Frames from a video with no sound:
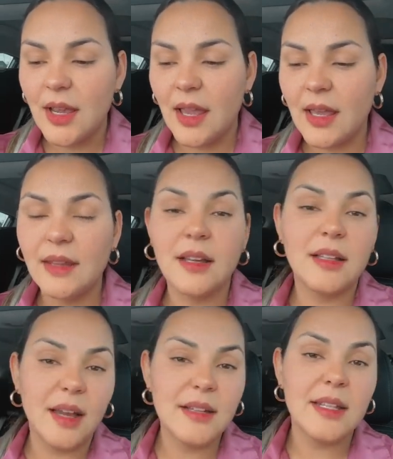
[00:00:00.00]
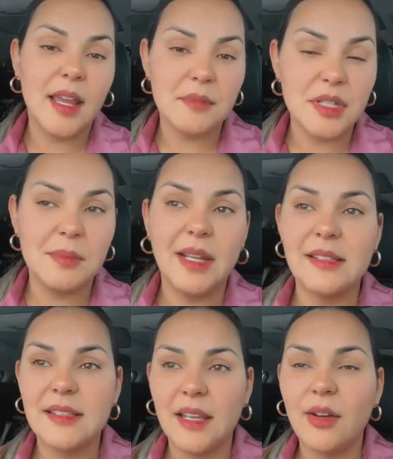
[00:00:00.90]
And the client came to me
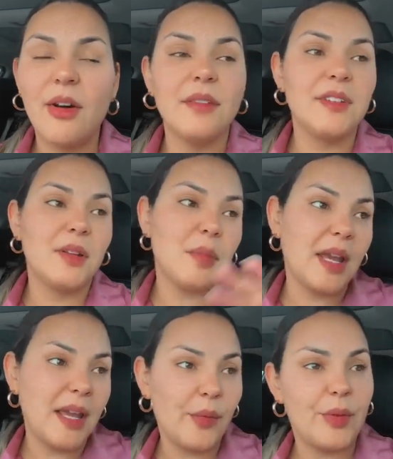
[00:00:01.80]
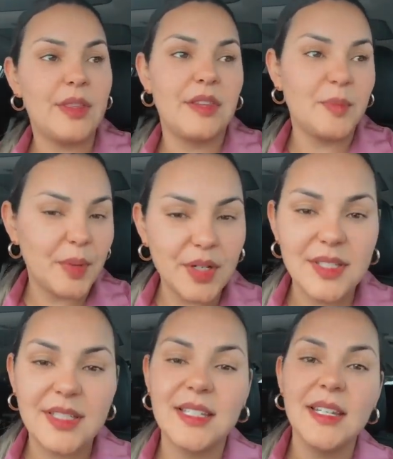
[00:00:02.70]
and say, oh, I've done my hair with this
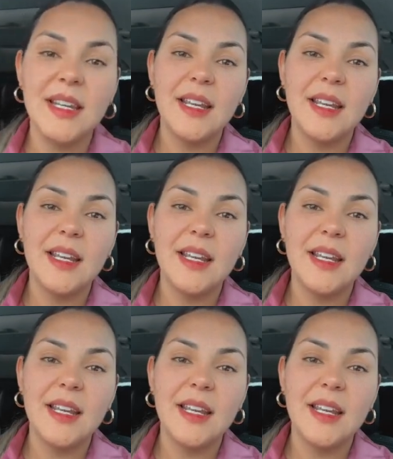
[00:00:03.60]
person.